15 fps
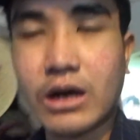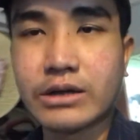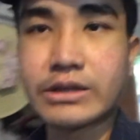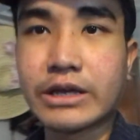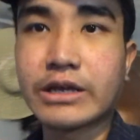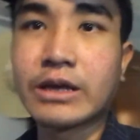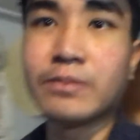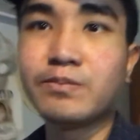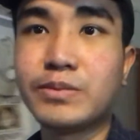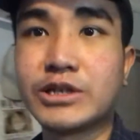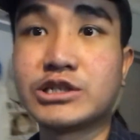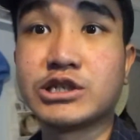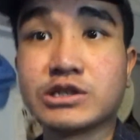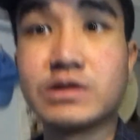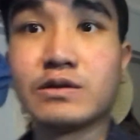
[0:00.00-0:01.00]
taking
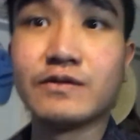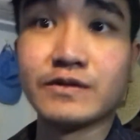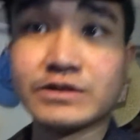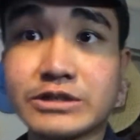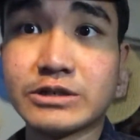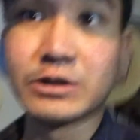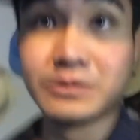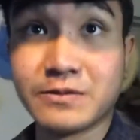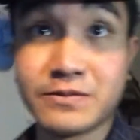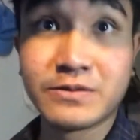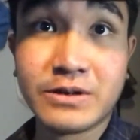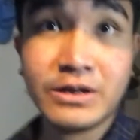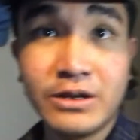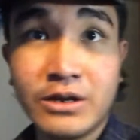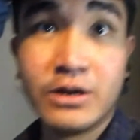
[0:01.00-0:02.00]
pictures of yourself,
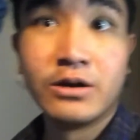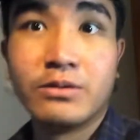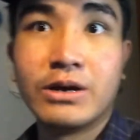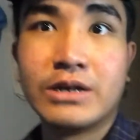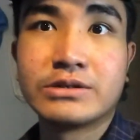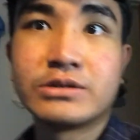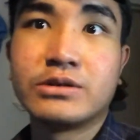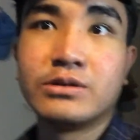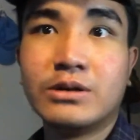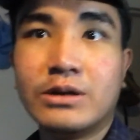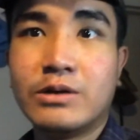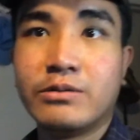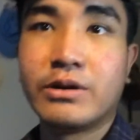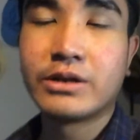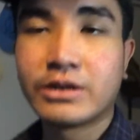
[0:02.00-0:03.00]
right? So
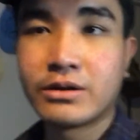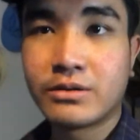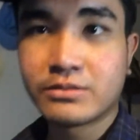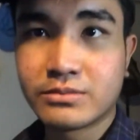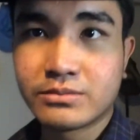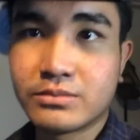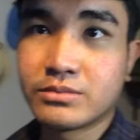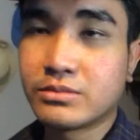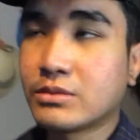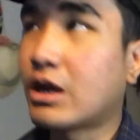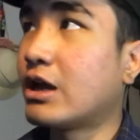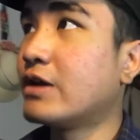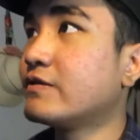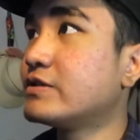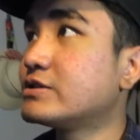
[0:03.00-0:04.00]
right now
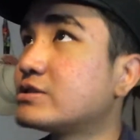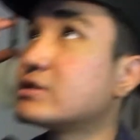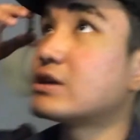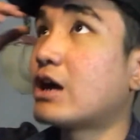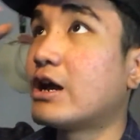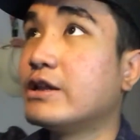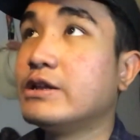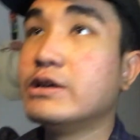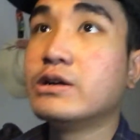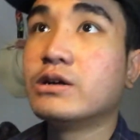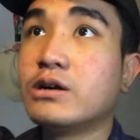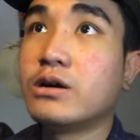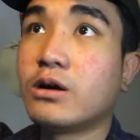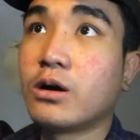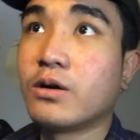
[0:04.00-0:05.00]
I have this idea
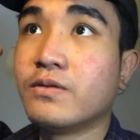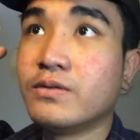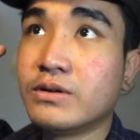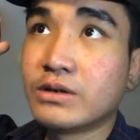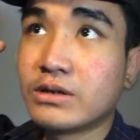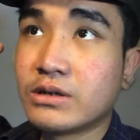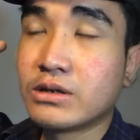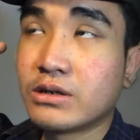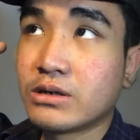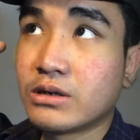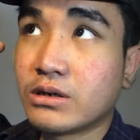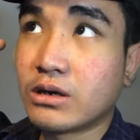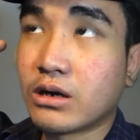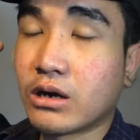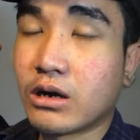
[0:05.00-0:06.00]
of
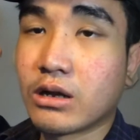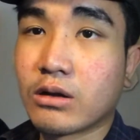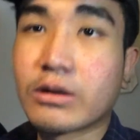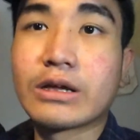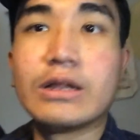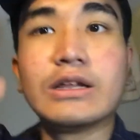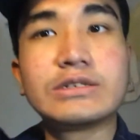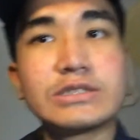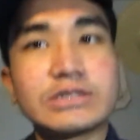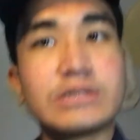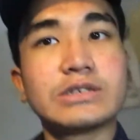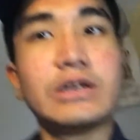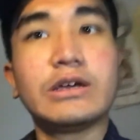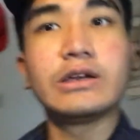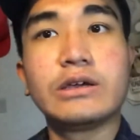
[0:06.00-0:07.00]
okay, let's just
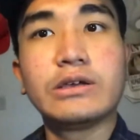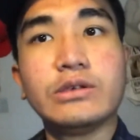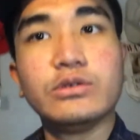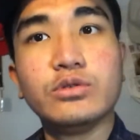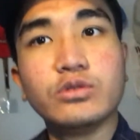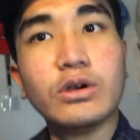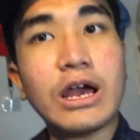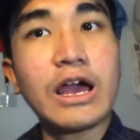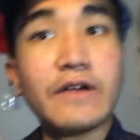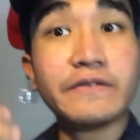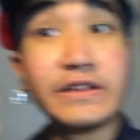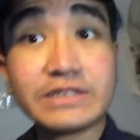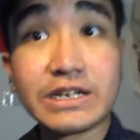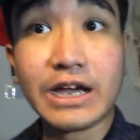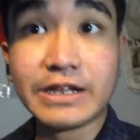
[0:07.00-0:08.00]
say you have
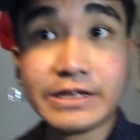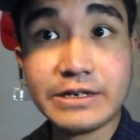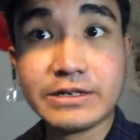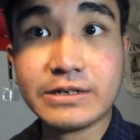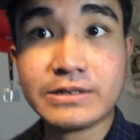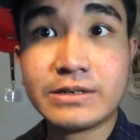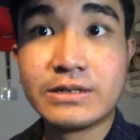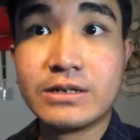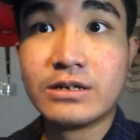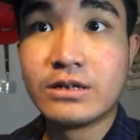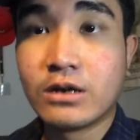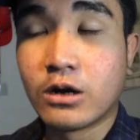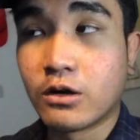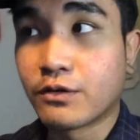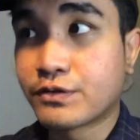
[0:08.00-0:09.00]
this idea
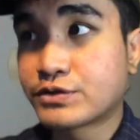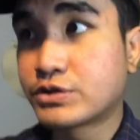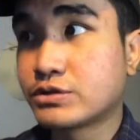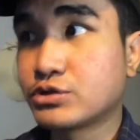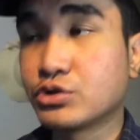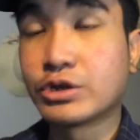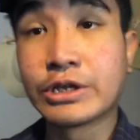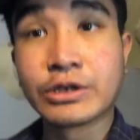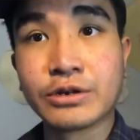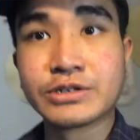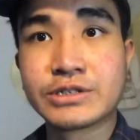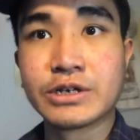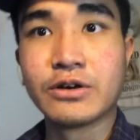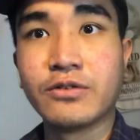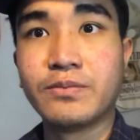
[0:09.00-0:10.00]
of shooting
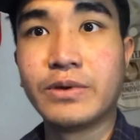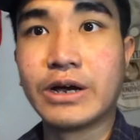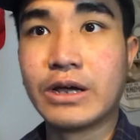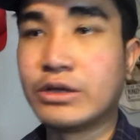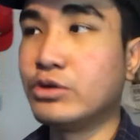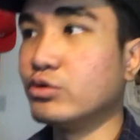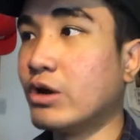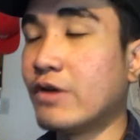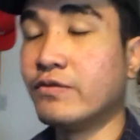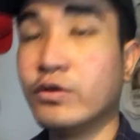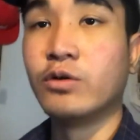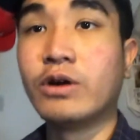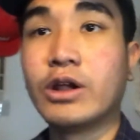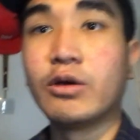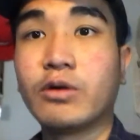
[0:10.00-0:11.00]
yourself, but you have
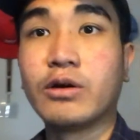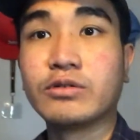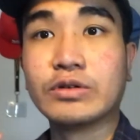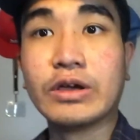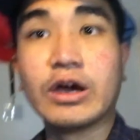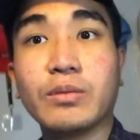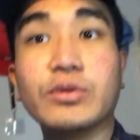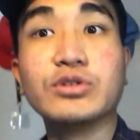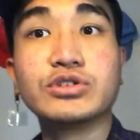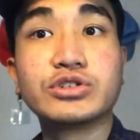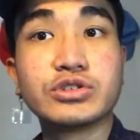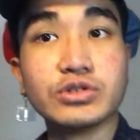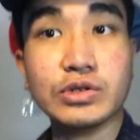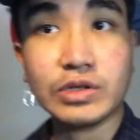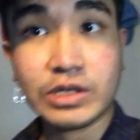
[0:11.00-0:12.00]
no one around to help you
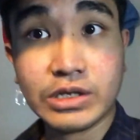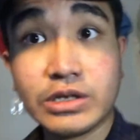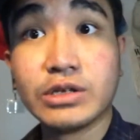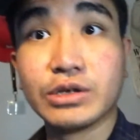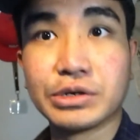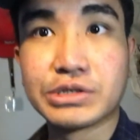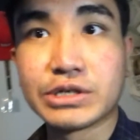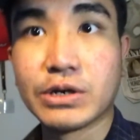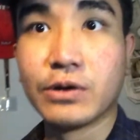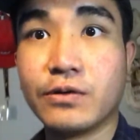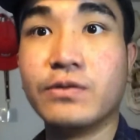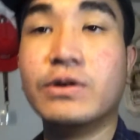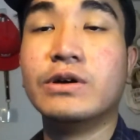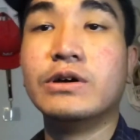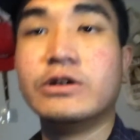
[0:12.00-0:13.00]
shoot
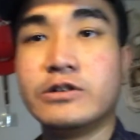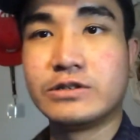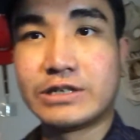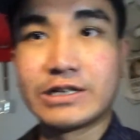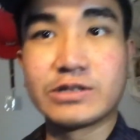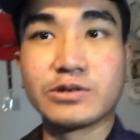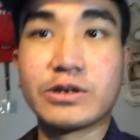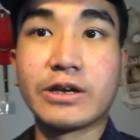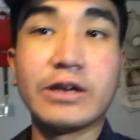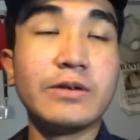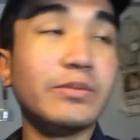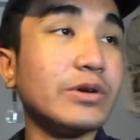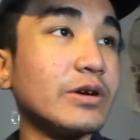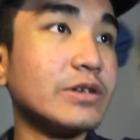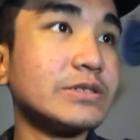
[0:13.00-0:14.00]
yourself. That's okay
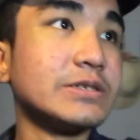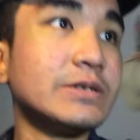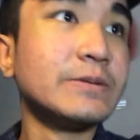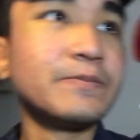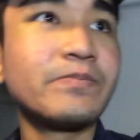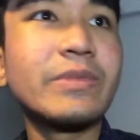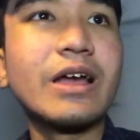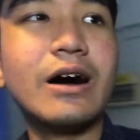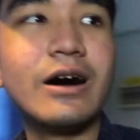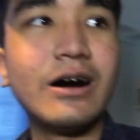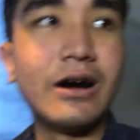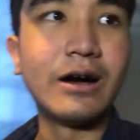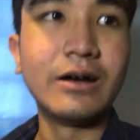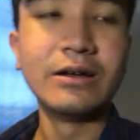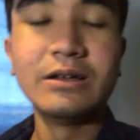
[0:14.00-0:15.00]
because
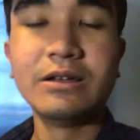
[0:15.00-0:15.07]
uh,